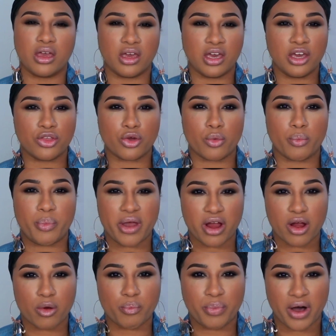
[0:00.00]
either
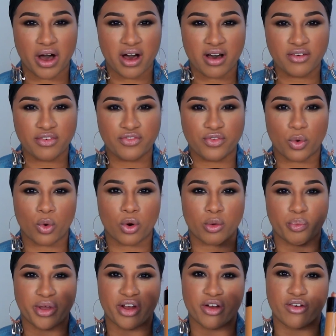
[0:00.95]
Bare Buff or
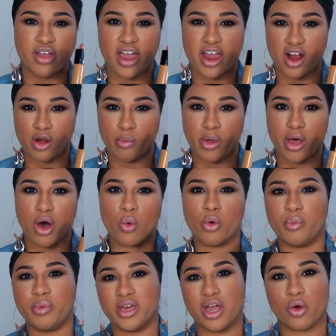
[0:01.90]
Bare Caramel
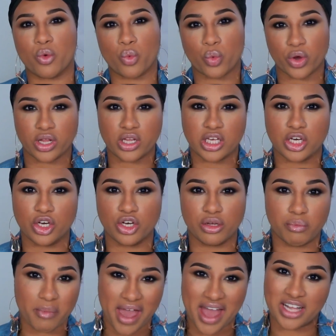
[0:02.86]
will be a really
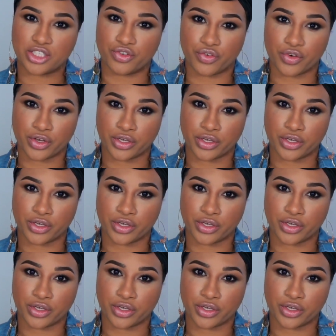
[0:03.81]
good match for